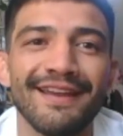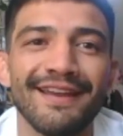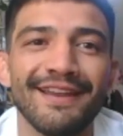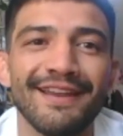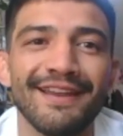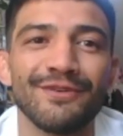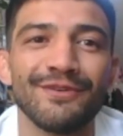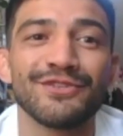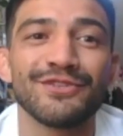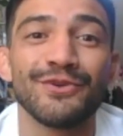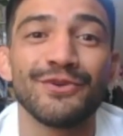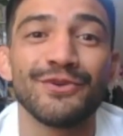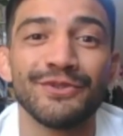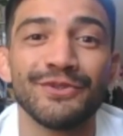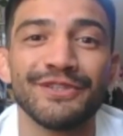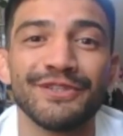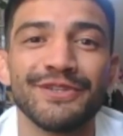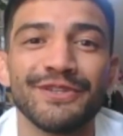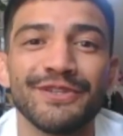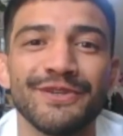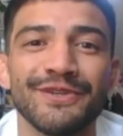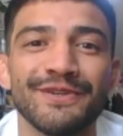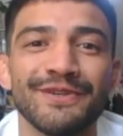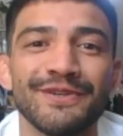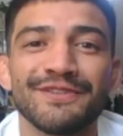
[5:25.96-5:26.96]
it was cool
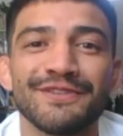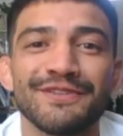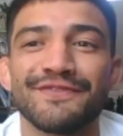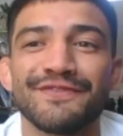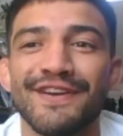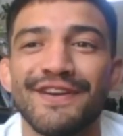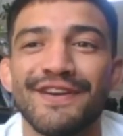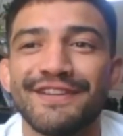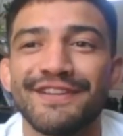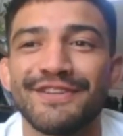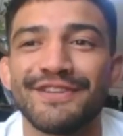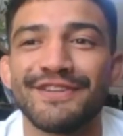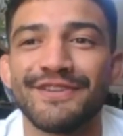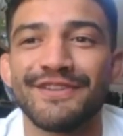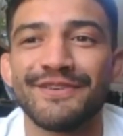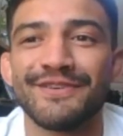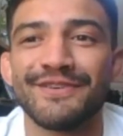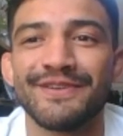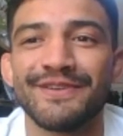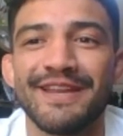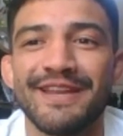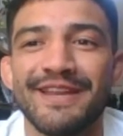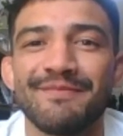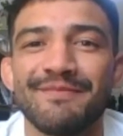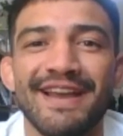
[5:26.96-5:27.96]
to do. It was fun to
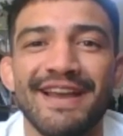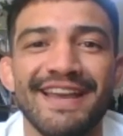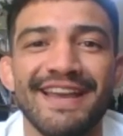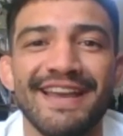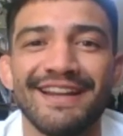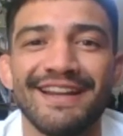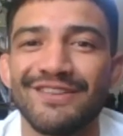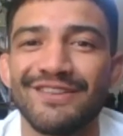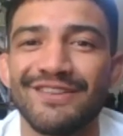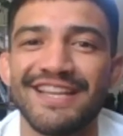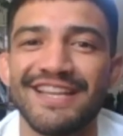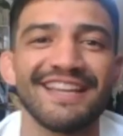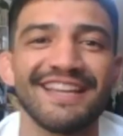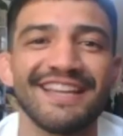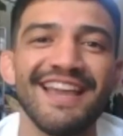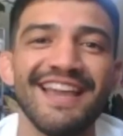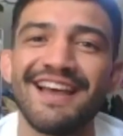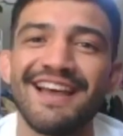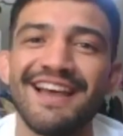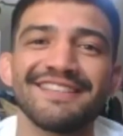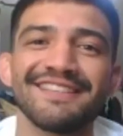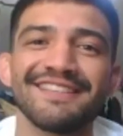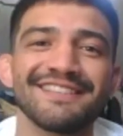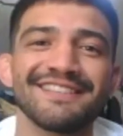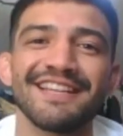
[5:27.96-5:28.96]
do. In my head, I was like,
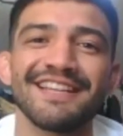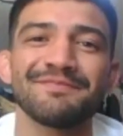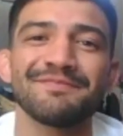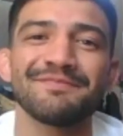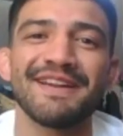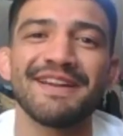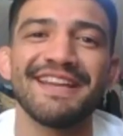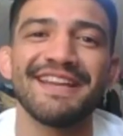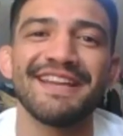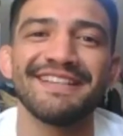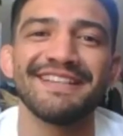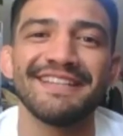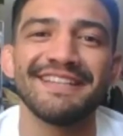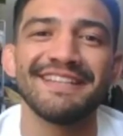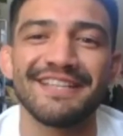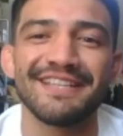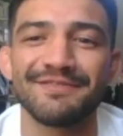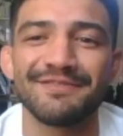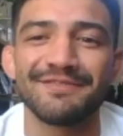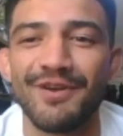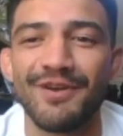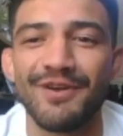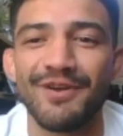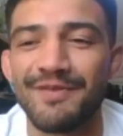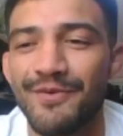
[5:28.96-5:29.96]
yes, that's my Nate
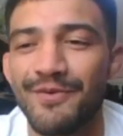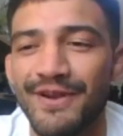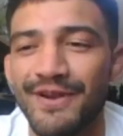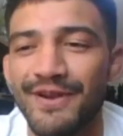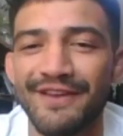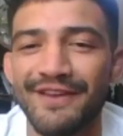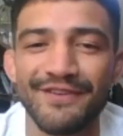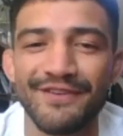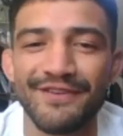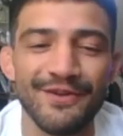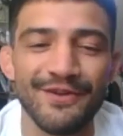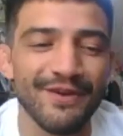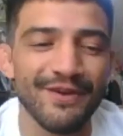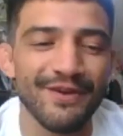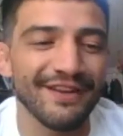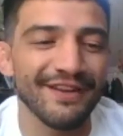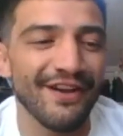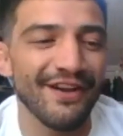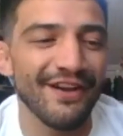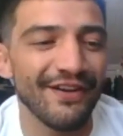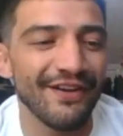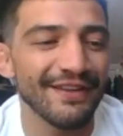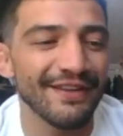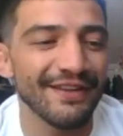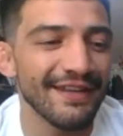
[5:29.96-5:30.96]
Diaz moment, whatever you want to
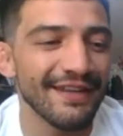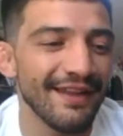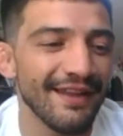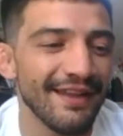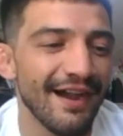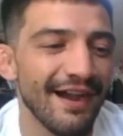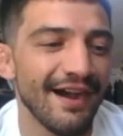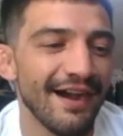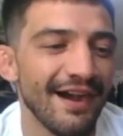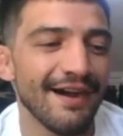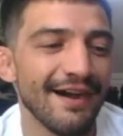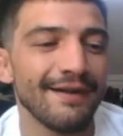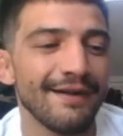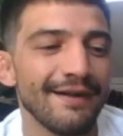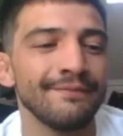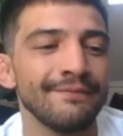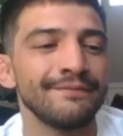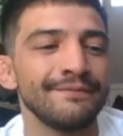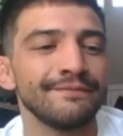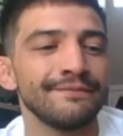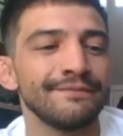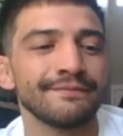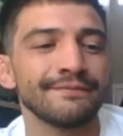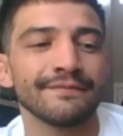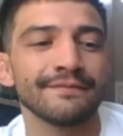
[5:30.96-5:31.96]
call it. And
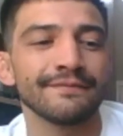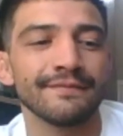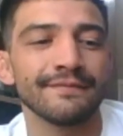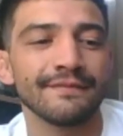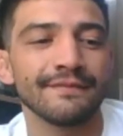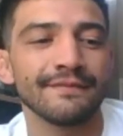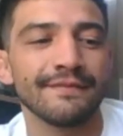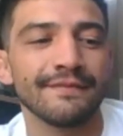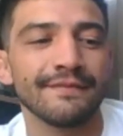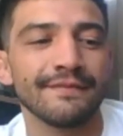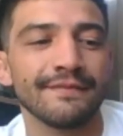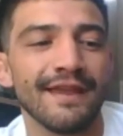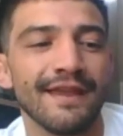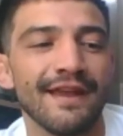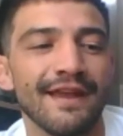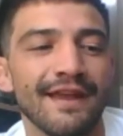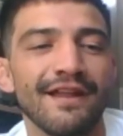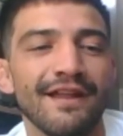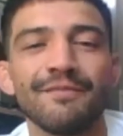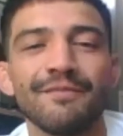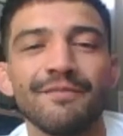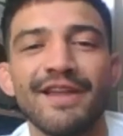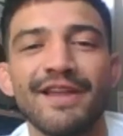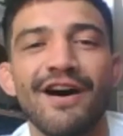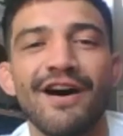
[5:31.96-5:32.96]

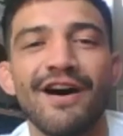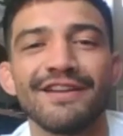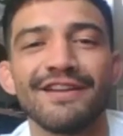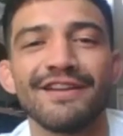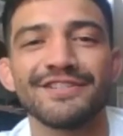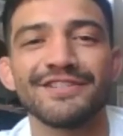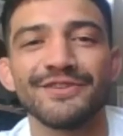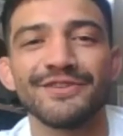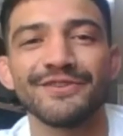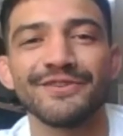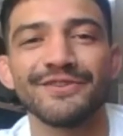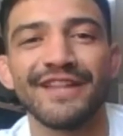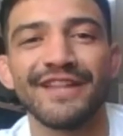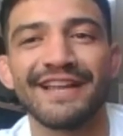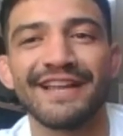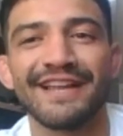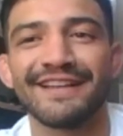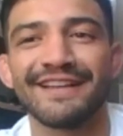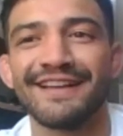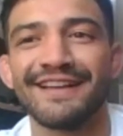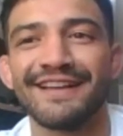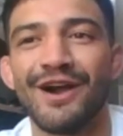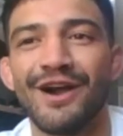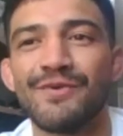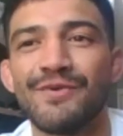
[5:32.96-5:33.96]
I'll be honest, dude,
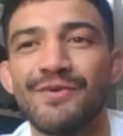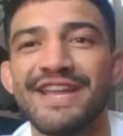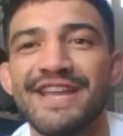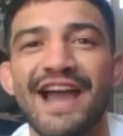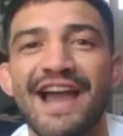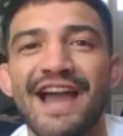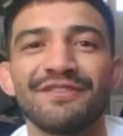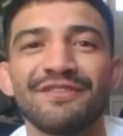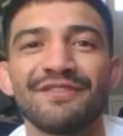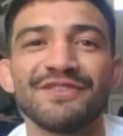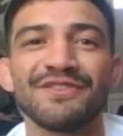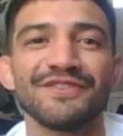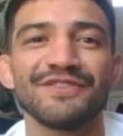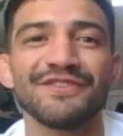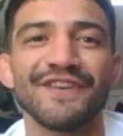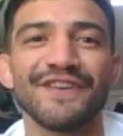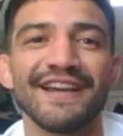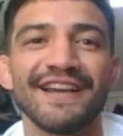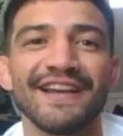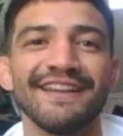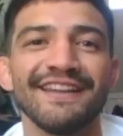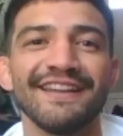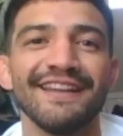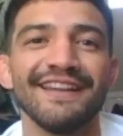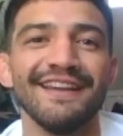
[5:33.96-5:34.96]
like a week after the
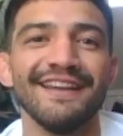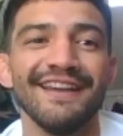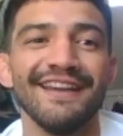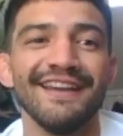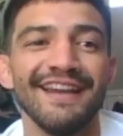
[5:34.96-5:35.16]
fight,